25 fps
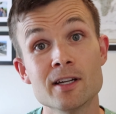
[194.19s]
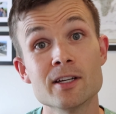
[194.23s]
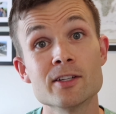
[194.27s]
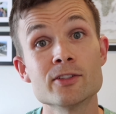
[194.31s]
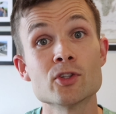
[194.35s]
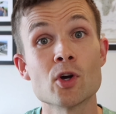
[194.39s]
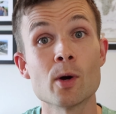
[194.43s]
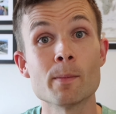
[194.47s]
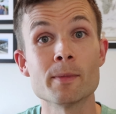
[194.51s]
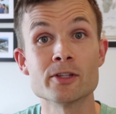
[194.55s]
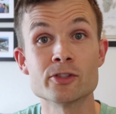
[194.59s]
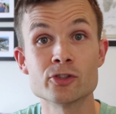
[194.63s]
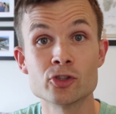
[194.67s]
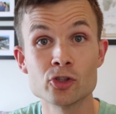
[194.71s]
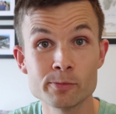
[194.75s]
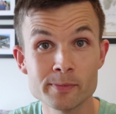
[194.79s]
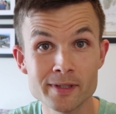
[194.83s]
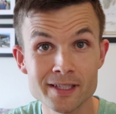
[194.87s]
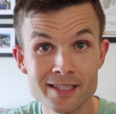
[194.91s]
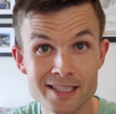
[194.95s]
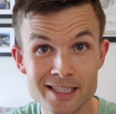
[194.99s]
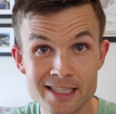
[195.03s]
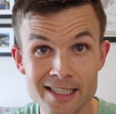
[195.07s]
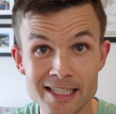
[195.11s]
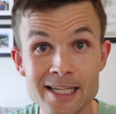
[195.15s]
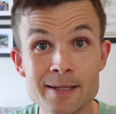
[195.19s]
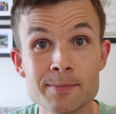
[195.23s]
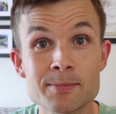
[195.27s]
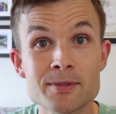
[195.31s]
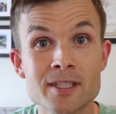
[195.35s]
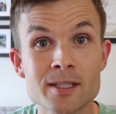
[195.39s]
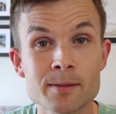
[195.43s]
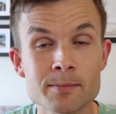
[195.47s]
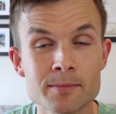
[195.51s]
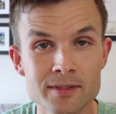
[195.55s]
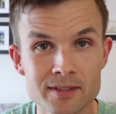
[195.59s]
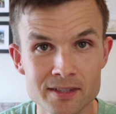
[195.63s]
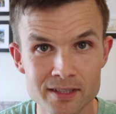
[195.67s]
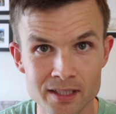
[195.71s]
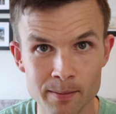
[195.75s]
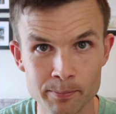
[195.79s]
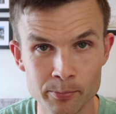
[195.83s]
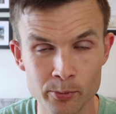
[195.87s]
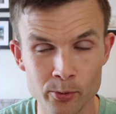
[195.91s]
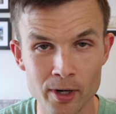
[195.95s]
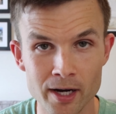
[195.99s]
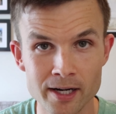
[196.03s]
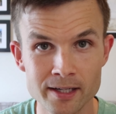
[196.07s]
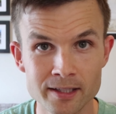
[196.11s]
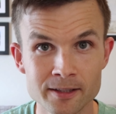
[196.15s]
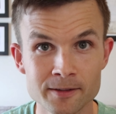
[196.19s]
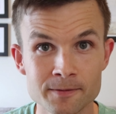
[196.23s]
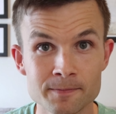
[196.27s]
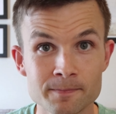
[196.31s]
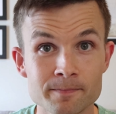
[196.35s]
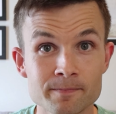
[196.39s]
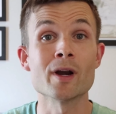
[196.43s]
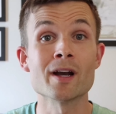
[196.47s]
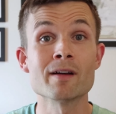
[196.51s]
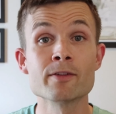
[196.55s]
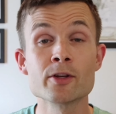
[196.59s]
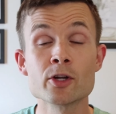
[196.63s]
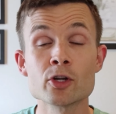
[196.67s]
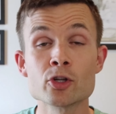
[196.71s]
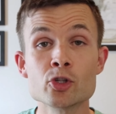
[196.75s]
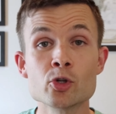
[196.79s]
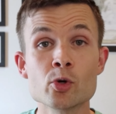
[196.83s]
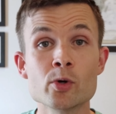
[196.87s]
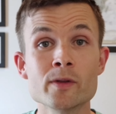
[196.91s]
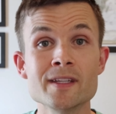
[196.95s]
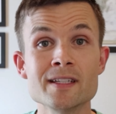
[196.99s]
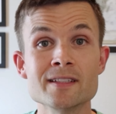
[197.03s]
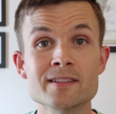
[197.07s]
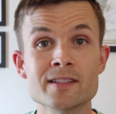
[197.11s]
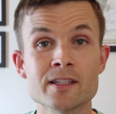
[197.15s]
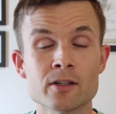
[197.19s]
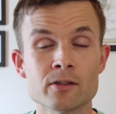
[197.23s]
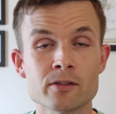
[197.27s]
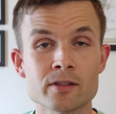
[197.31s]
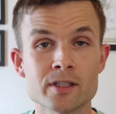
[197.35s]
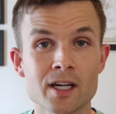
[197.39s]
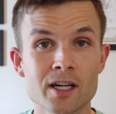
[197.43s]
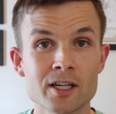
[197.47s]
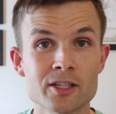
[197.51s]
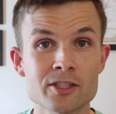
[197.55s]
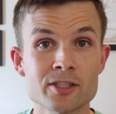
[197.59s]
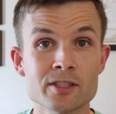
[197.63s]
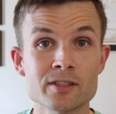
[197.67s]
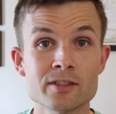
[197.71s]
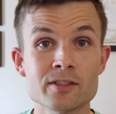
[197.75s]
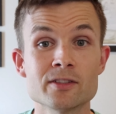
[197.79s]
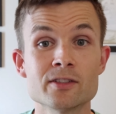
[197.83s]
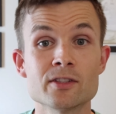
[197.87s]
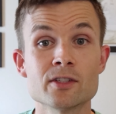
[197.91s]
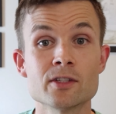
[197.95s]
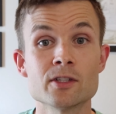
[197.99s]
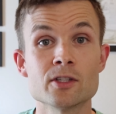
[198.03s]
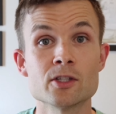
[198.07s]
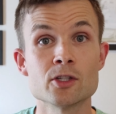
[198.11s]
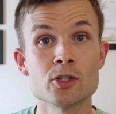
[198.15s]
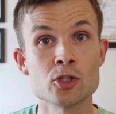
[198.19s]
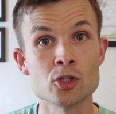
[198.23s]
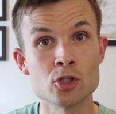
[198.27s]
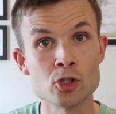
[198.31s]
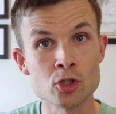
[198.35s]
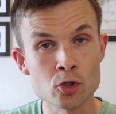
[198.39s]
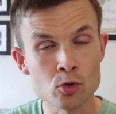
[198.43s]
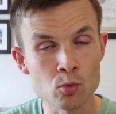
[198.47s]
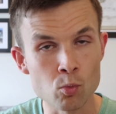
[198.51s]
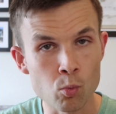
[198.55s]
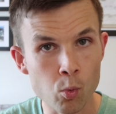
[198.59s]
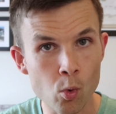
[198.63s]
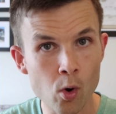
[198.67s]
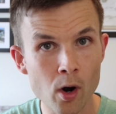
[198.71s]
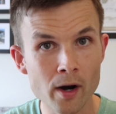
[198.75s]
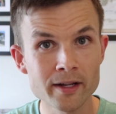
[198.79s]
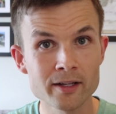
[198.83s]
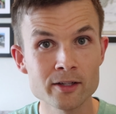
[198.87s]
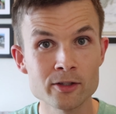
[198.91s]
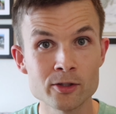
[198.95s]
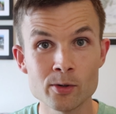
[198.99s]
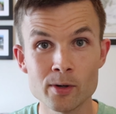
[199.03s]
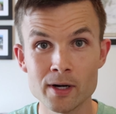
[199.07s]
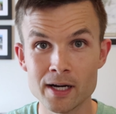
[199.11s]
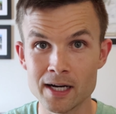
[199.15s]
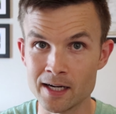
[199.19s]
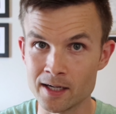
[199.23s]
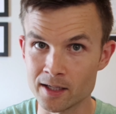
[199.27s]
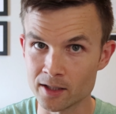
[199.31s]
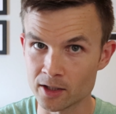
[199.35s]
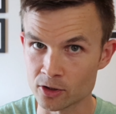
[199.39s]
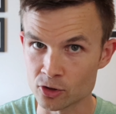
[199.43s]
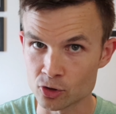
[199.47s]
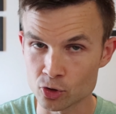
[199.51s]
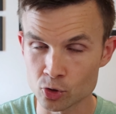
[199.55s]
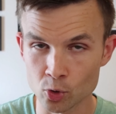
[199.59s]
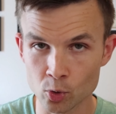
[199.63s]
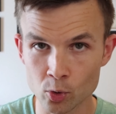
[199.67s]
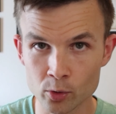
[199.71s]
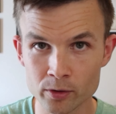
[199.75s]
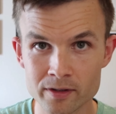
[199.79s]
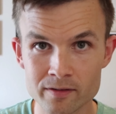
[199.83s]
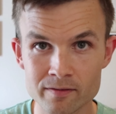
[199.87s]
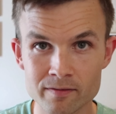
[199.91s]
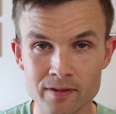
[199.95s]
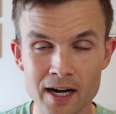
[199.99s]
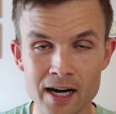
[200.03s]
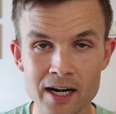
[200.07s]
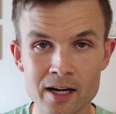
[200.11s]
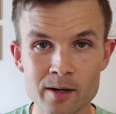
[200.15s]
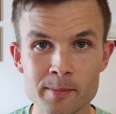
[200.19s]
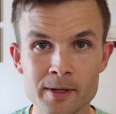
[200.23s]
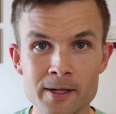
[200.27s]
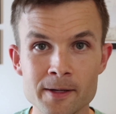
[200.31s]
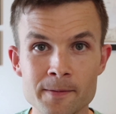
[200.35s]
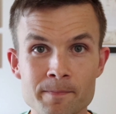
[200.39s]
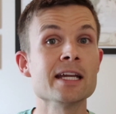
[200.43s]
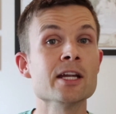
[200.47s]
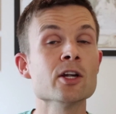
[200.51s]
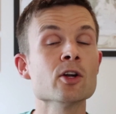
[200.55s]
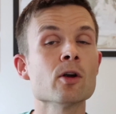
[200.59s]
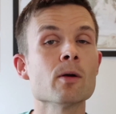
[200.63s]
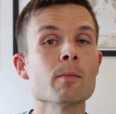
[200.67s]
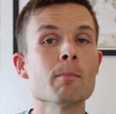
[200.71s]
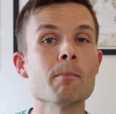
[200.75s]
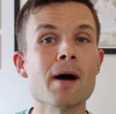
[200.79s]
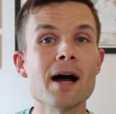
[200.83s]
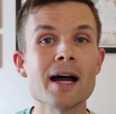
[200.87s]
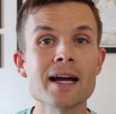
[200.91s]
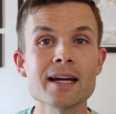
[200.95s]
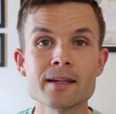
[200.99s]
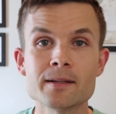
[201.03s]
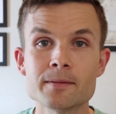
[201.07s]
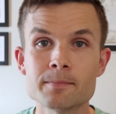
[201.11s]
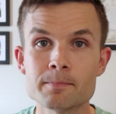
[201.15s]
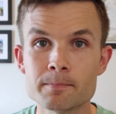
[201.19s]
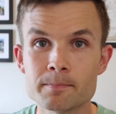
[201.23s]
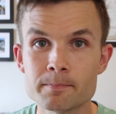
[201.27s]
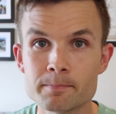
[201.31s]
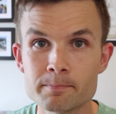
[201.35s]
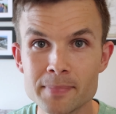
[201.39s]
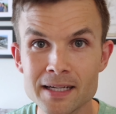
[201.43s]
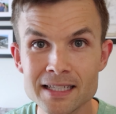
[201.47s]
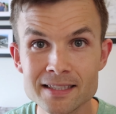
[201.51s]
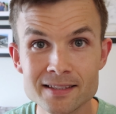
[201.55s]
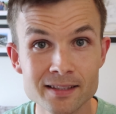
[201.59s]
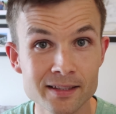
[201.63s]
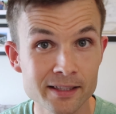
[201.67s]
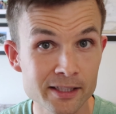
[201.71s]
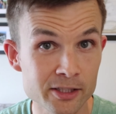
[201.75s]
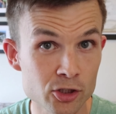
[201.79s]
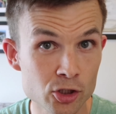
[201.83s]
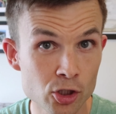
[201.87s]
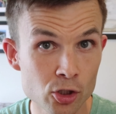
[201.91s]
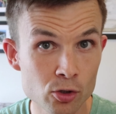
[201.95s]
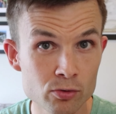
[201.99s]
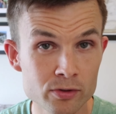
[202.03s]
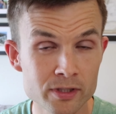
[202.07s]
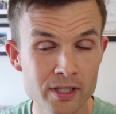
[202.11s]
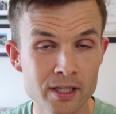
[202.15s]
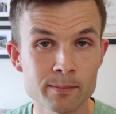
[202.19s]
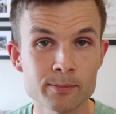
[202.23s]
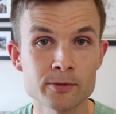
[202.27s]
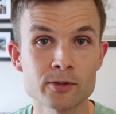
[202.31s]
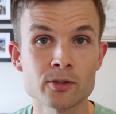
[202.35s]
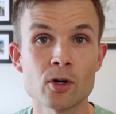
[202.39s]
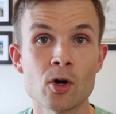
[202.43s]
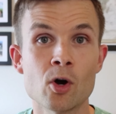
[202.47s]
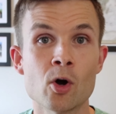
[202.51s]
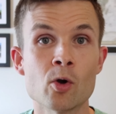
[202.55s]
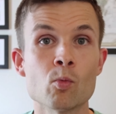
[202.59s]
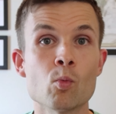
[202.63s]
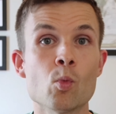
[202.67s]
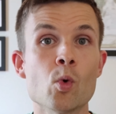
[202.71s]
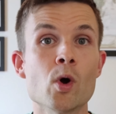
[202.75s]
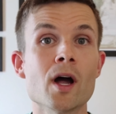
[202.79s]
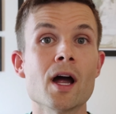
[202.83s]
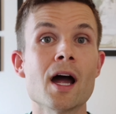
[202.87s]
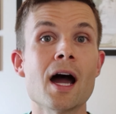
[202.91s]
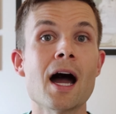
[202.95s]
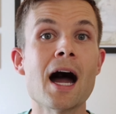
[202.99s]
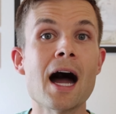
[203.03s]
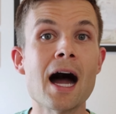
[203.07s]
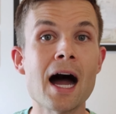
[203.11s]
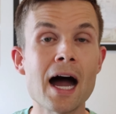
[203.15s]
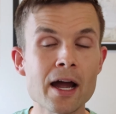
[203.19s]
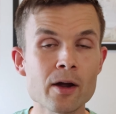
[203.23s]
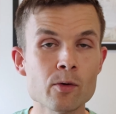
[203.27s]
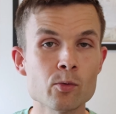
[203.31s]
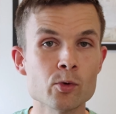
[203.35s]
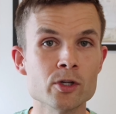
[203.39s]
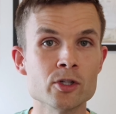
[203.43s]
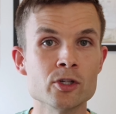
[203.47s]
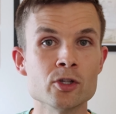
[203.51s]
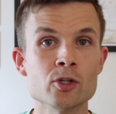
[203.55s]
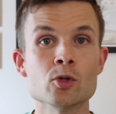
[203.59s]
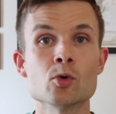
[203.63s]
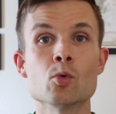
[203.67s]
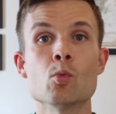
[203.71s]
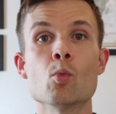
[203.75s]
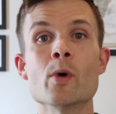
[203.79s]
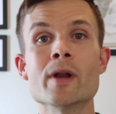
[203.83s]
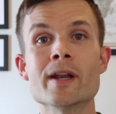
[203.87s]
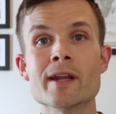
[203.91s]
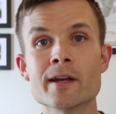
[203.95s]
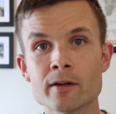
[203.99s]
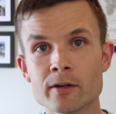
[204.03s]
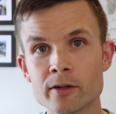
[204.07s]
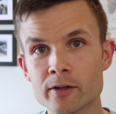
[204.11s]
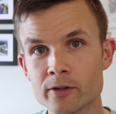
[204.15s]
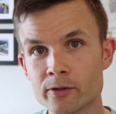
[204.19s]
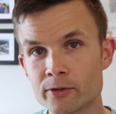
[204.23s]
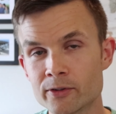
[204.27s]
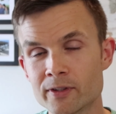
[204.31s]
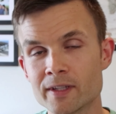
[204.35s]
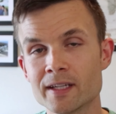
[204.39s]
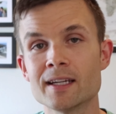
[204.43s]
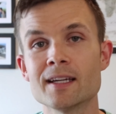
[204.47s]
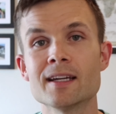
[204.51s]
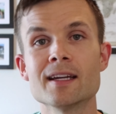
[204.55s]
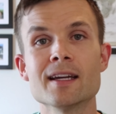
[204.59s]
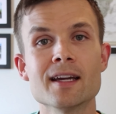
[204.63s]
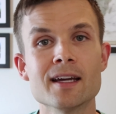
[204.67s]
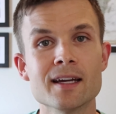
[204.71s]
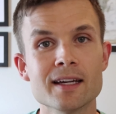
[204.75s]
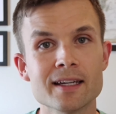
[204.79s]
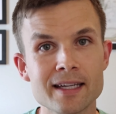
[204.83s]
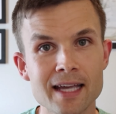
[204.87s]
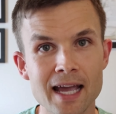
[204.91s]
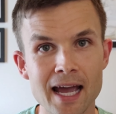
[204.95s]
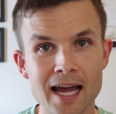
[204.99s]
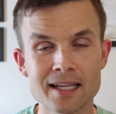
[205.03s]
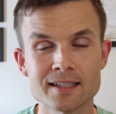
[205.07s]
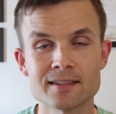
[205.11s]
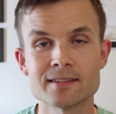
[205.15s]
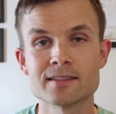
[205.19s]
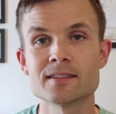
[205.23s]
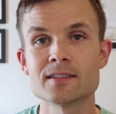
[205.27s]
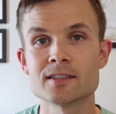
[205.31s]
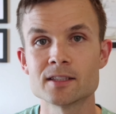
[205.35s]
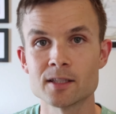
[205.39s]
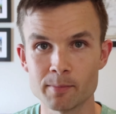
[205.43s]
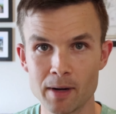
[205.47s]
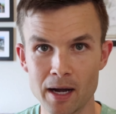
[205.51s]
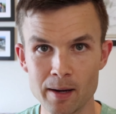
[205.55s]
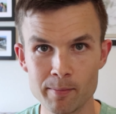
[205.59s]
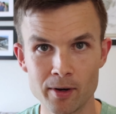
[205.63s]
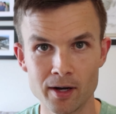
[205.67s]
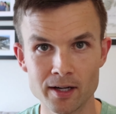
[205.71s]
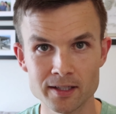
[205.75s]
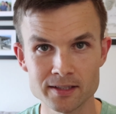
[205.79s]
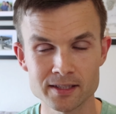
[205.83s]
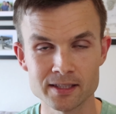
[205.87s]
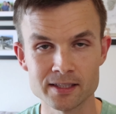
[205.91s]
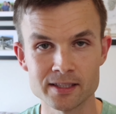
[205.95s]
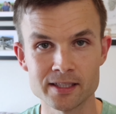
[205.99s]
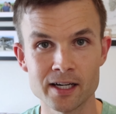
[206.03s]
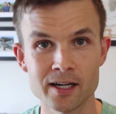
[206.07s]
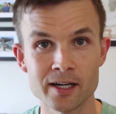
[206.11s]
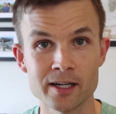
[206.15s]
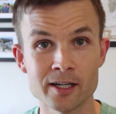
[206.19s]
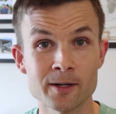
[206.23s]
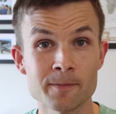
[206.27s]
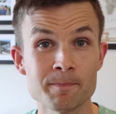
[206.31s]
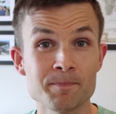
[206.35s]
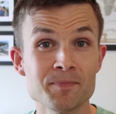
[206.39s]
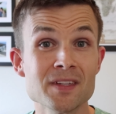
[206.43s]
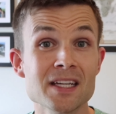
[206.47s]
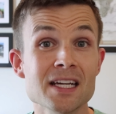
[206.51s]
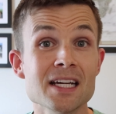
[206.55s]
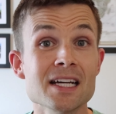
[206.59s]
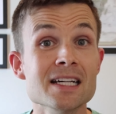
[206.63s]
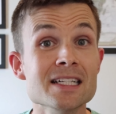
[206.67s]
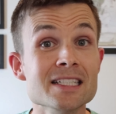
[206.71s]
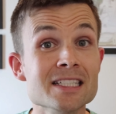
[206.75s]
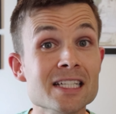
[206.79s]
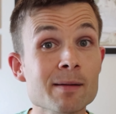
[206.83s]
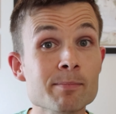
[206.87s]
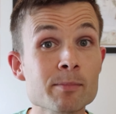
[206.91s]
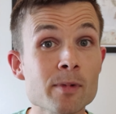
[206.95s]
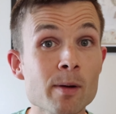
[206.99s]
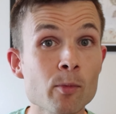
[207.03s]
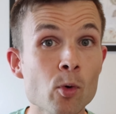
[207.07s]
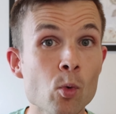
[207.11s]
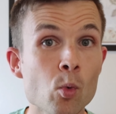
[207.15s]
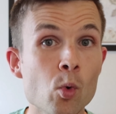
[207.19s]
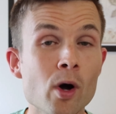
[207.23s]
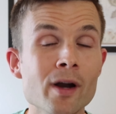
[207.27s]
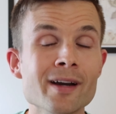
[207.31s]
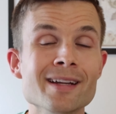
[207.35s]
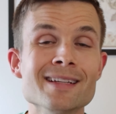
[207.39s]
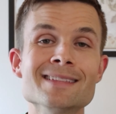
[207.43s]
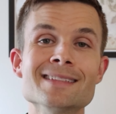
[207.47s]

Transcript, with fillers: So I'm assuming she keeps them separated. Whenever you're doing these introductions, you want to do it in a controlled environment. Here are my basically 2 tips on what I would do when introducing cats to my Boston Terrier. Tip number 1